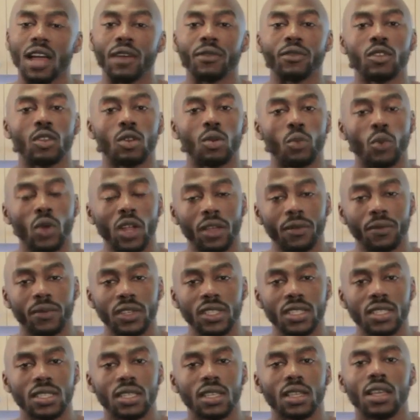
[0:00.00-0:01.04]
after the
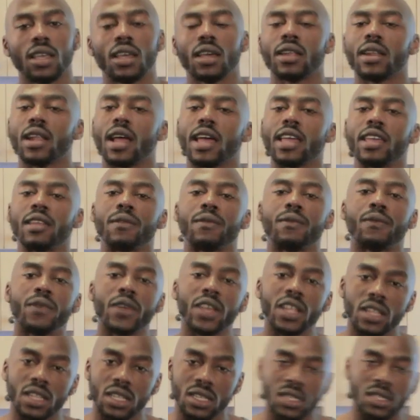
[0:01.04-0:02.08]
breakfast. Now, in
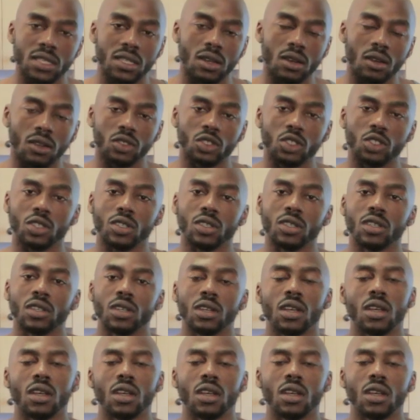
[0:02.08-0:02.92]
fitness culture,